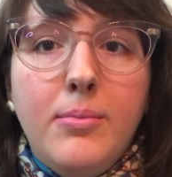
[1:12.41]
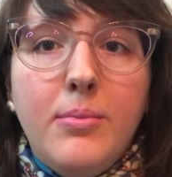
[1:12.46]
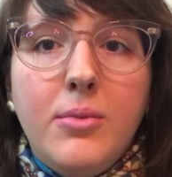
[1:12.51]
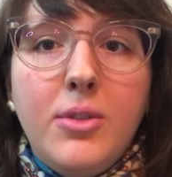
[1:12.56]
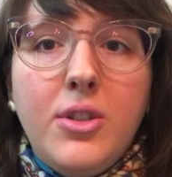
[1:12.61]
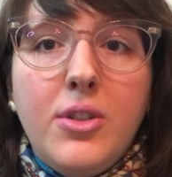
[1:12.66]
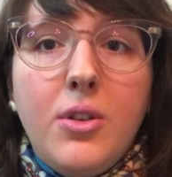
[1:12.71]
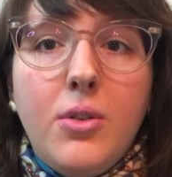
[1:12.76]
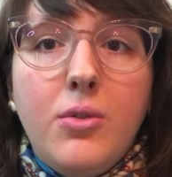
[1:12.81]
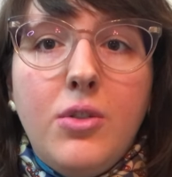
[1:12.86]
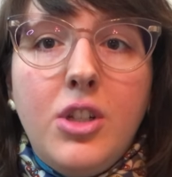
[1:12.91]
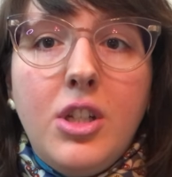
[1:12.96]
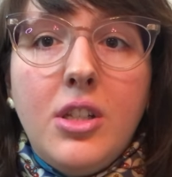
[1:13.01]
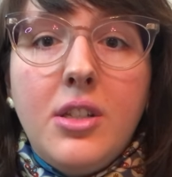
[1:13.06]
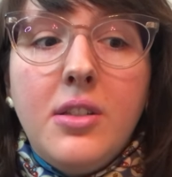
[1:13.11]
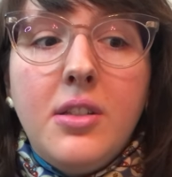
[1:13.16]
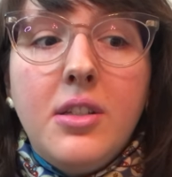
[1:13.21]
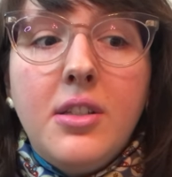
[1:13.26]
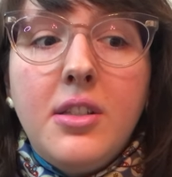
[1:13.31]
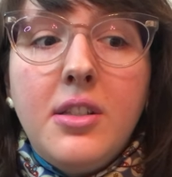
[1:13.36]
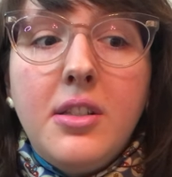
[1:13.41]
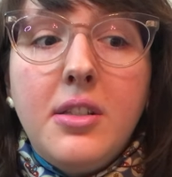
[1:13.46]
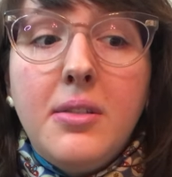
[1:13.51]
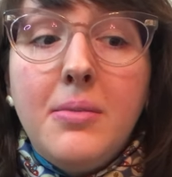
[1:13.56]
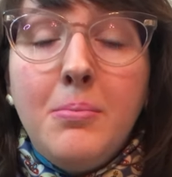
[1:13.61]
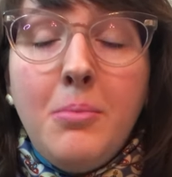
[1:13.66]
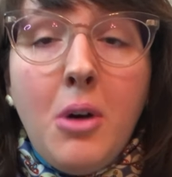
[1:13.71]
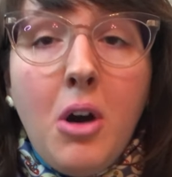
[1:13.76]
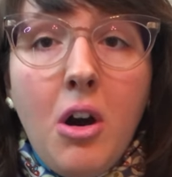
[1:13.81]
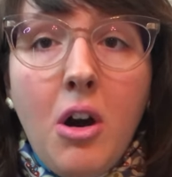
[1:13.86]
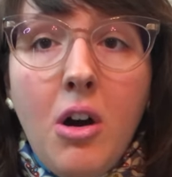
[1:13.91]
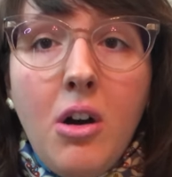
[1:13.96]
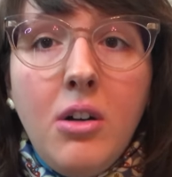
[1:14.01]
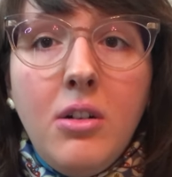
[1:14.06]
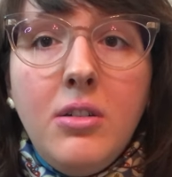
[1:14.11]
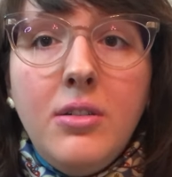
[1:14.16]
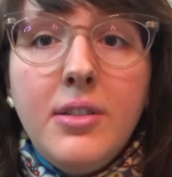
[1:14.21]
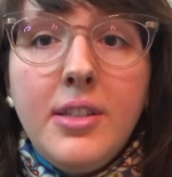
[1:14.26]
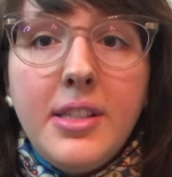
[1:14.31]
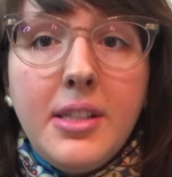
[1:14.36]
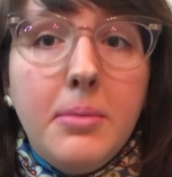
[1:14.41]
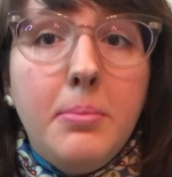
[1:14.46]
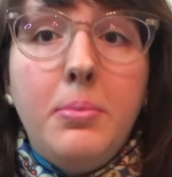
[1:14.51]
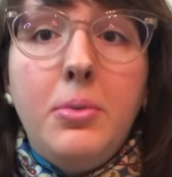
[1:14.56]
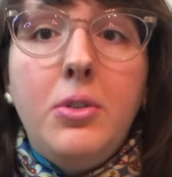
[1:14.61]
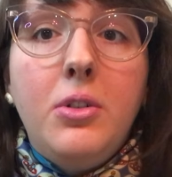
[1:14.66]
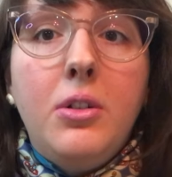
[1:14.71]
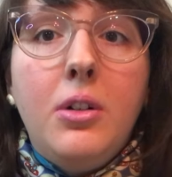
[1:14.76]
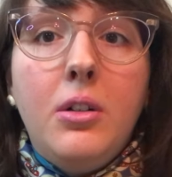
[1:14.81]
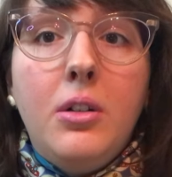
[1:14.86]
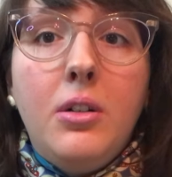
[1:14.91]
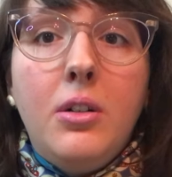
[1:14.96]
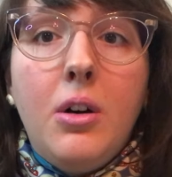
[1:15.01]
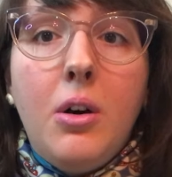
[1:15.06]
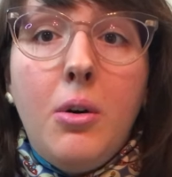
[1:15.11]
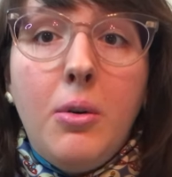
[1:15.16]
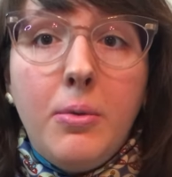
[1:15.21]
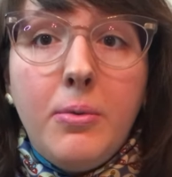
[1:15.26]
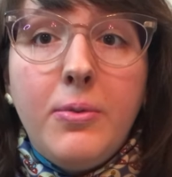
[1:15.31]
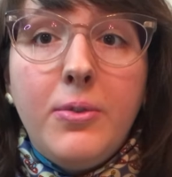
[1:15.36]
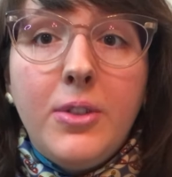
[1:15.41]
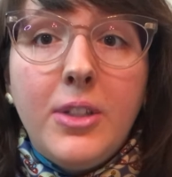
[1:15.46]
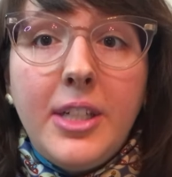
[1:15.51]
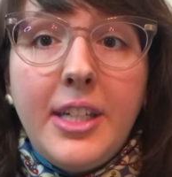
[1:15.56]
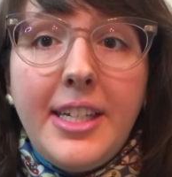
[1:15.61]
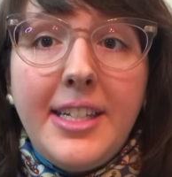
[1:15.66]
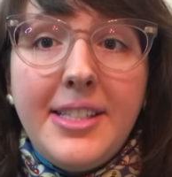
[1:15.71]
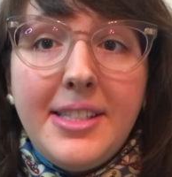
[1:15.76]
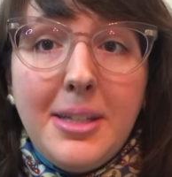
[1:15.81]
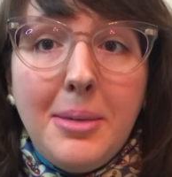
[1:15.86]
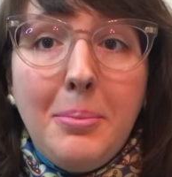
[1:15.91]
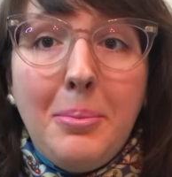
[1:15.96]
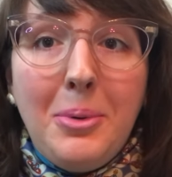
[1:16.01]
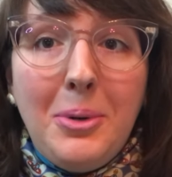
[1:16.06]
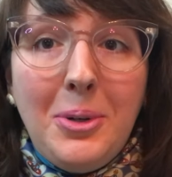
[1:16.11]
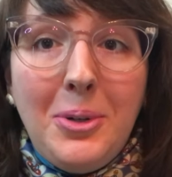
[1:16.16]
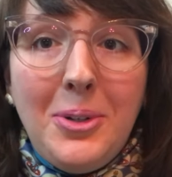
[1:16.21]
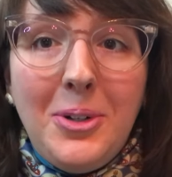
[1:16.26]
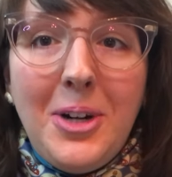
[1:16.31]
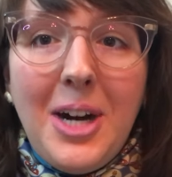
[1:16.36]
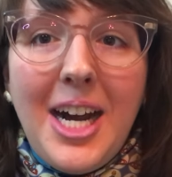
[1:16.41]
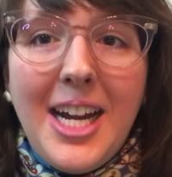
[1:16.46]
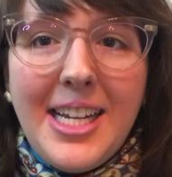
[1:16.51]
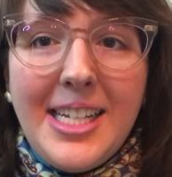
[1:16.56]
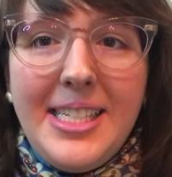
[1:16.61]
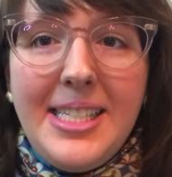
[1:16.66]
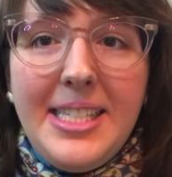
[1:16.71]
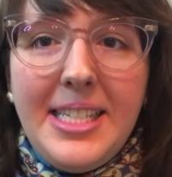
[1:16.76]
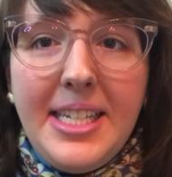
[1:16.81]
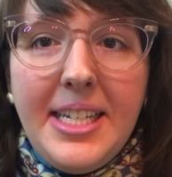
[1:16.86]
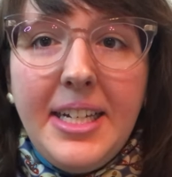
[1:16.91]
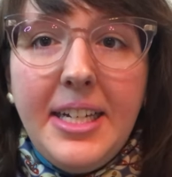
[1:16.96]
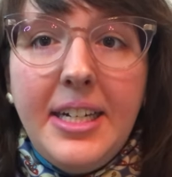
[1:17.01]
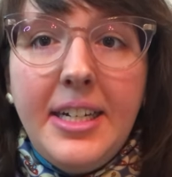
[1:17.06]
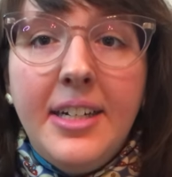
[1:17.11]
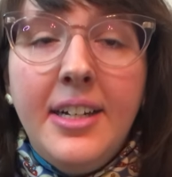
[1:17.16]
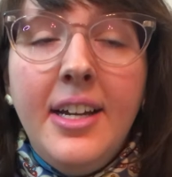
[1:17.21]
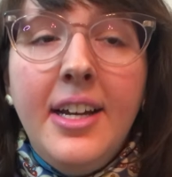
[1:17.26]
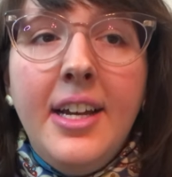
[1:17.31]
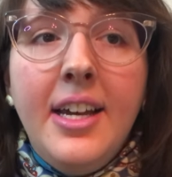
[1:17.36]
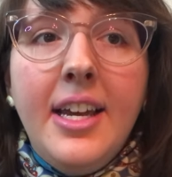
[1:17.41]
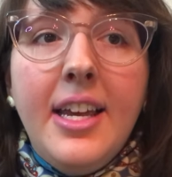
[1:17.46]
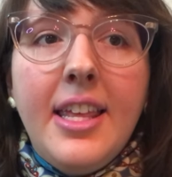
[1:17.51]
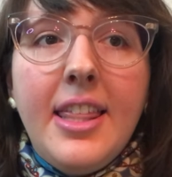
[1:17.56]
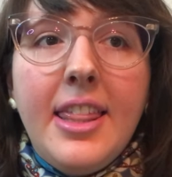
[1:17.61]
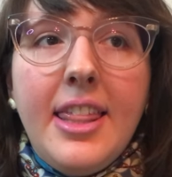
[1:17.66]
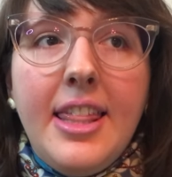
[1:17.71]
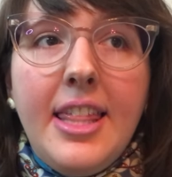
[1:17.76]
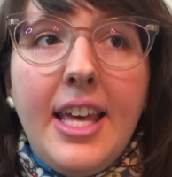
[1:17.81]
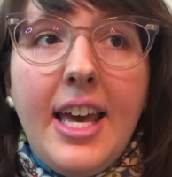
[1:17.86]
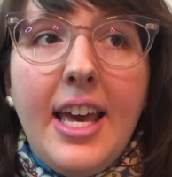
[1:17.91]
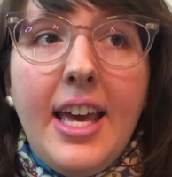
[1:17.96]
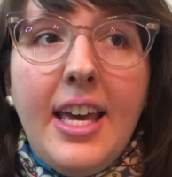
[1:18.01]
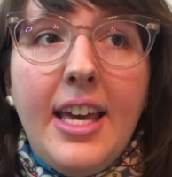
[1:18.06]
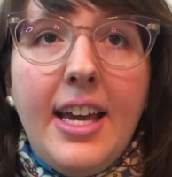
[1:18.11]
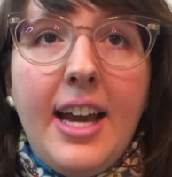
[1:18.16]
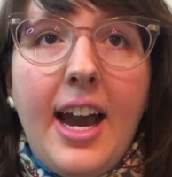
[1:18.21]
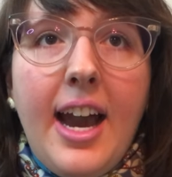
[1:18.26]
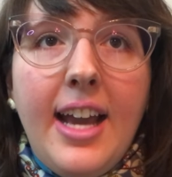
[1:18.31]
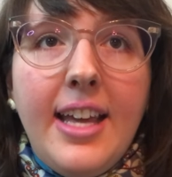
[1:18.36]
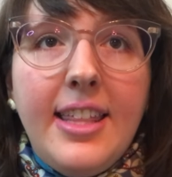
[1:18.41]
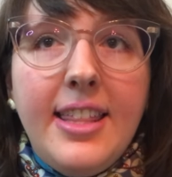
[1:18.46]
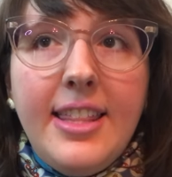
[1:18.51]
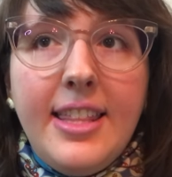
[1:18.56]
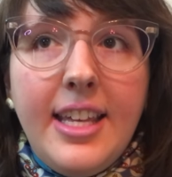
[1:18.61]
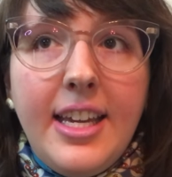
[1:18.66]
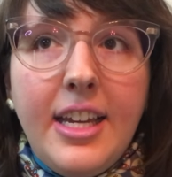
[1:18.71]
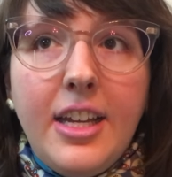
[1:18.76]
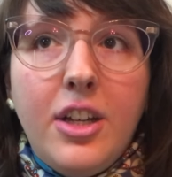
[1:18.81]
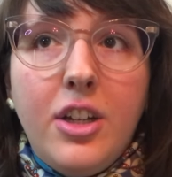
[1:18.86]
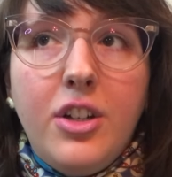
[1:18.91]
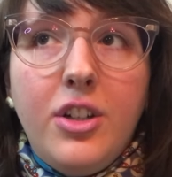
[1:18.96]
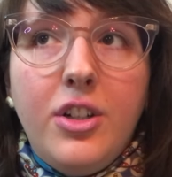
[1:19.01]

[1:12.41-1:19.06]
So just a small, simple, hopefully simple idea that I think